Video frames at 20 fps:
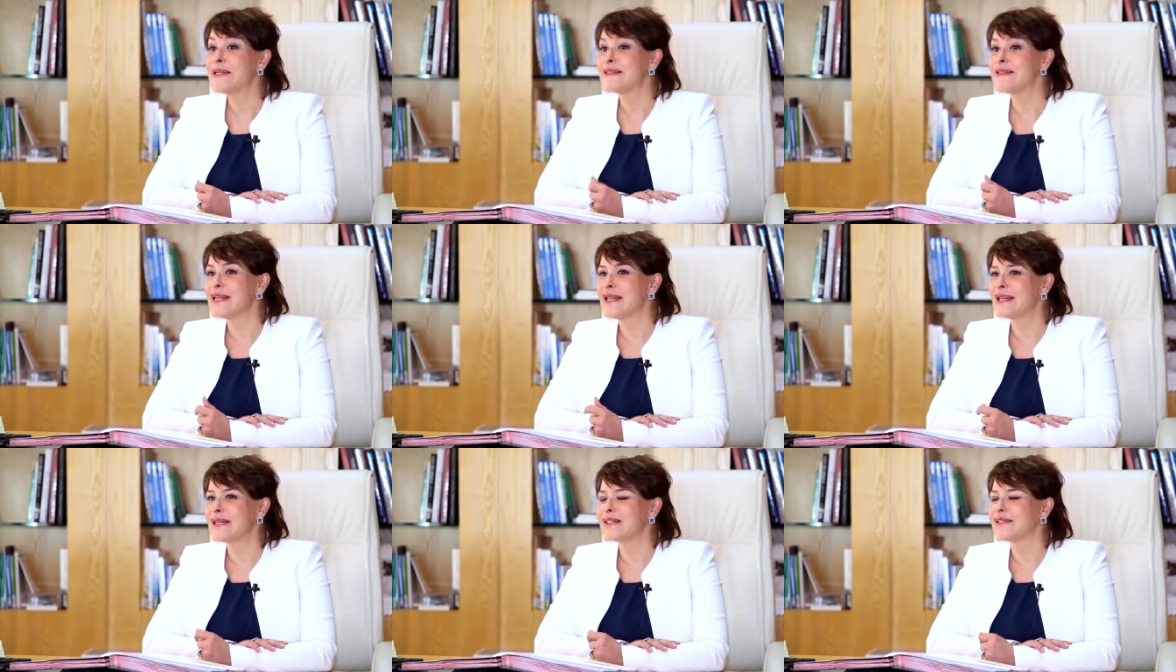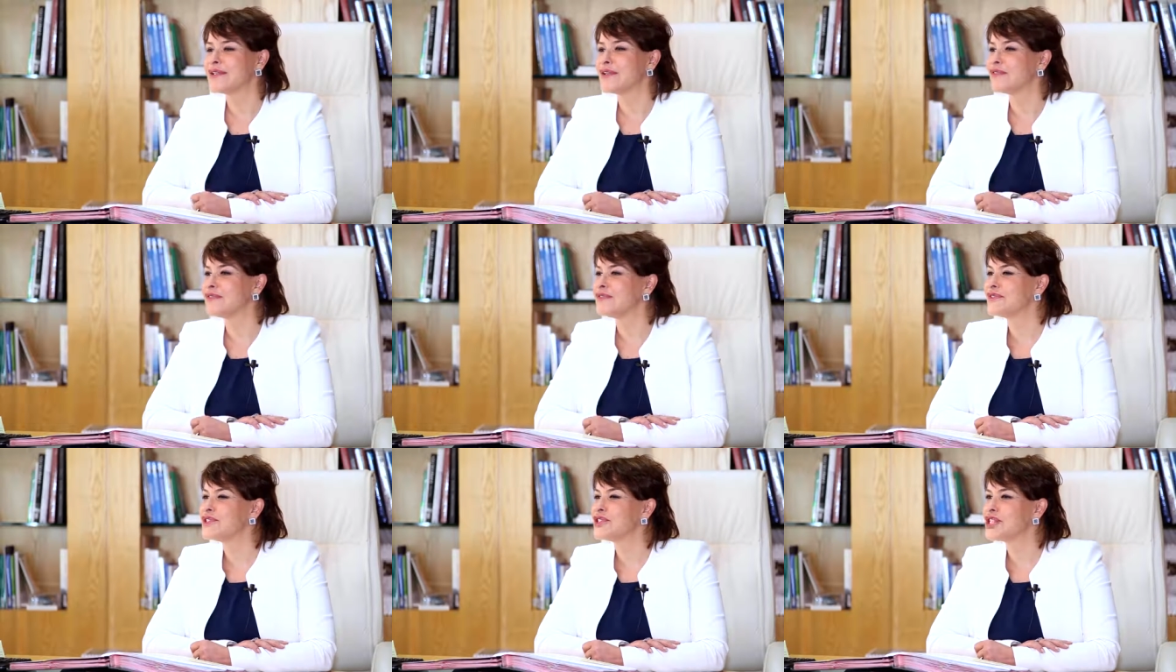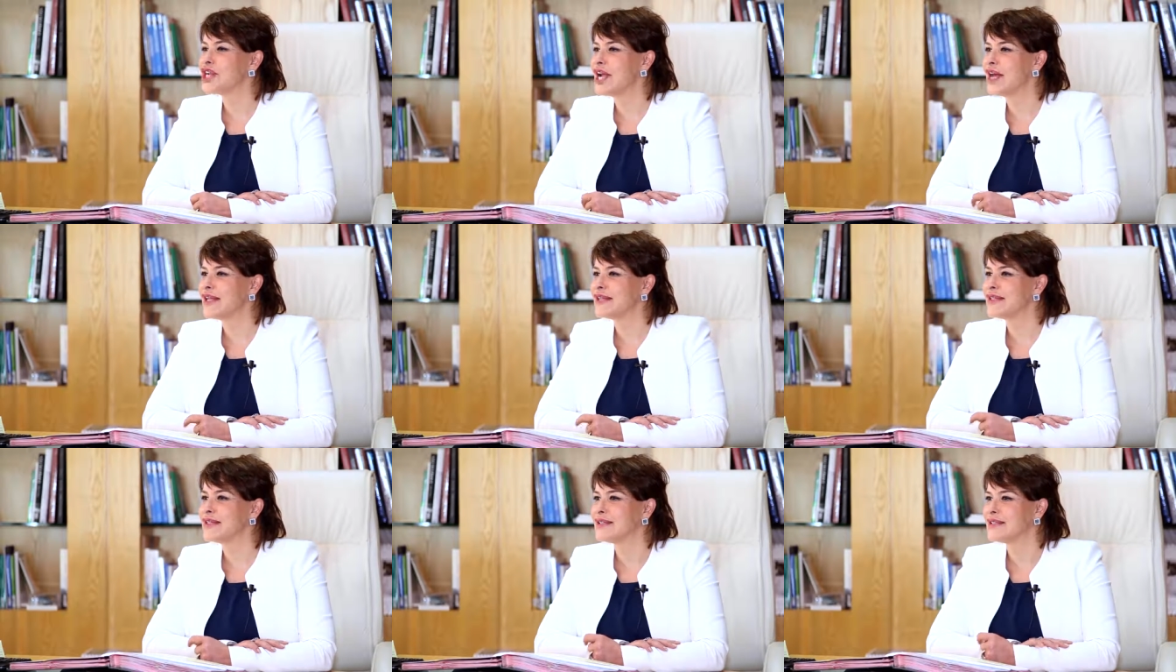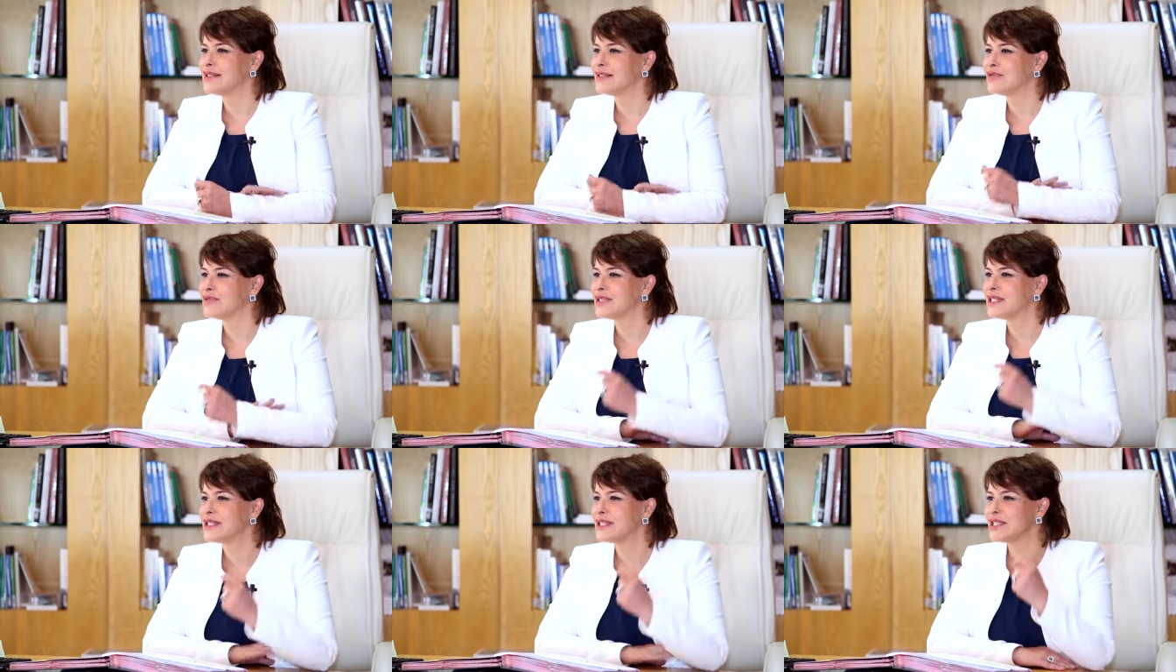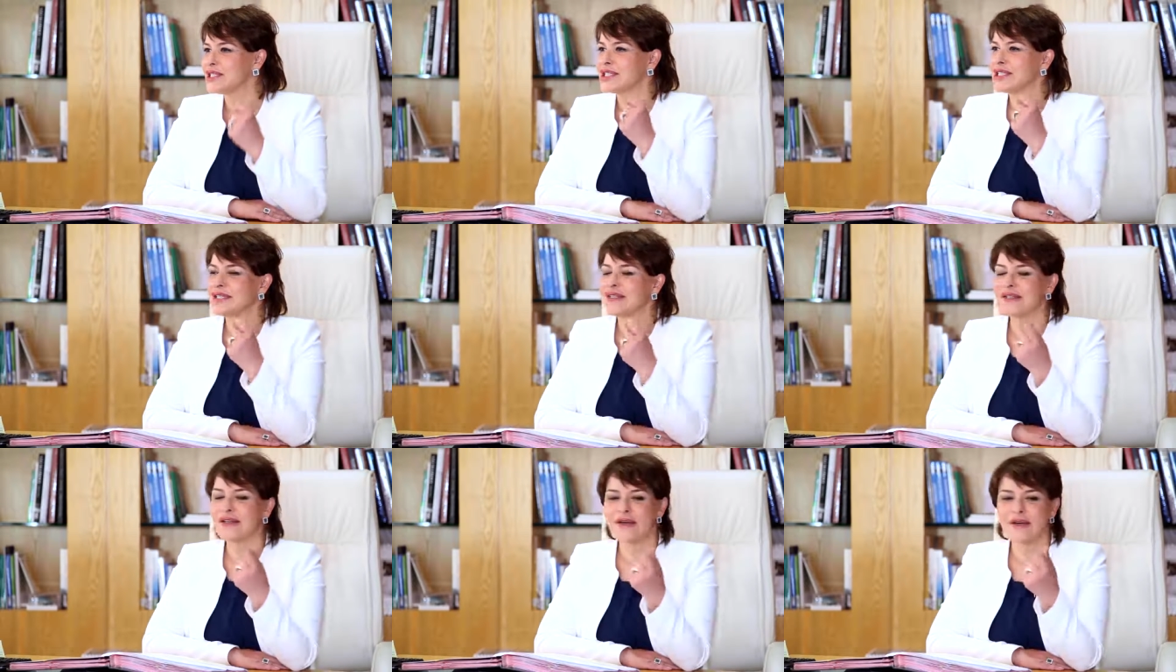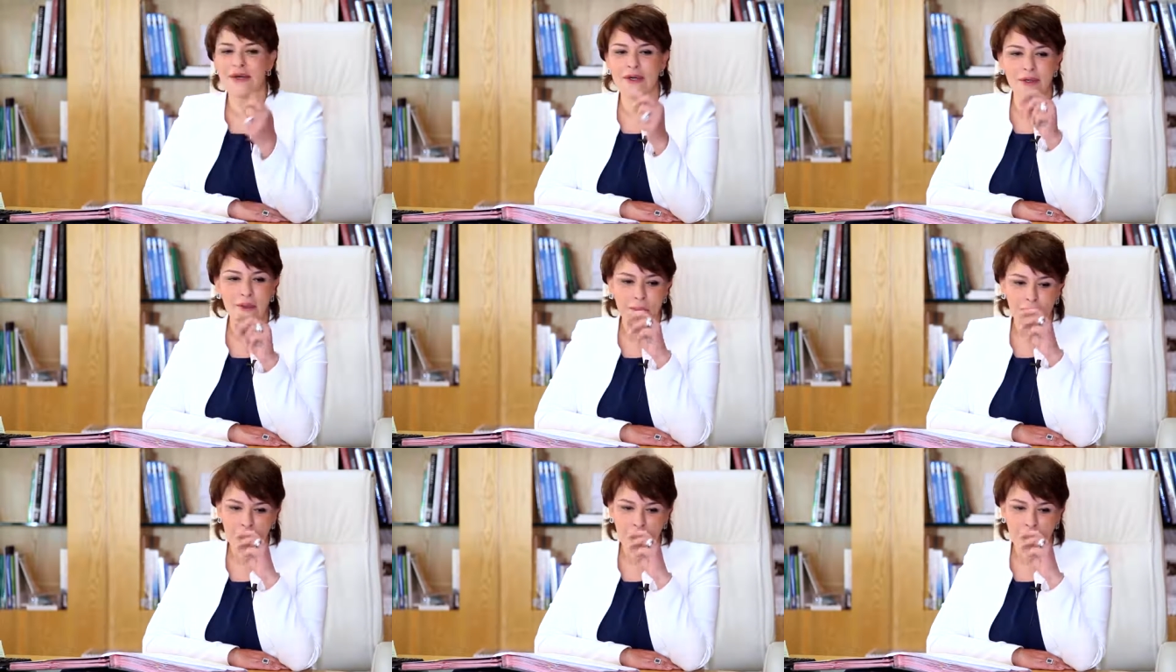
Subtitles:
taste of shad, which is a